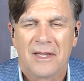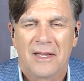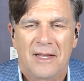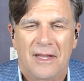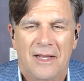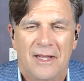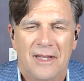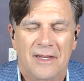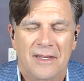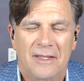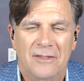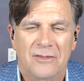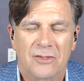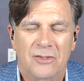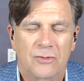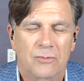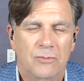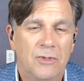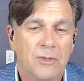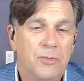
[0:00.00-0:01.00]
And I
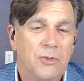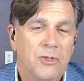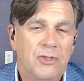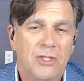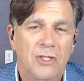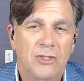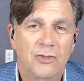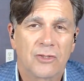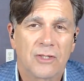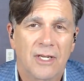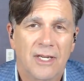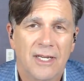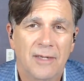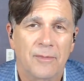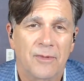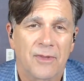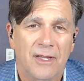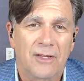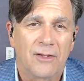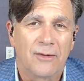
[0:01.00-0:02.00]
just really appreciate your time.
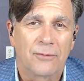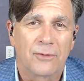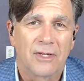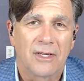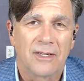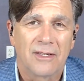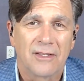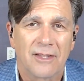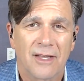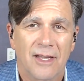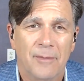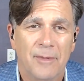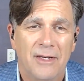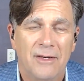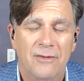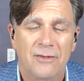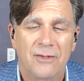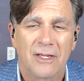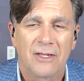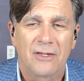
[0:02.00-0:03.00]
Thank you for taking time out of
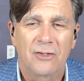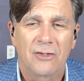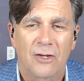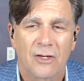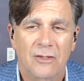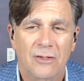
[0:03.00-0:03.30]
your day to talk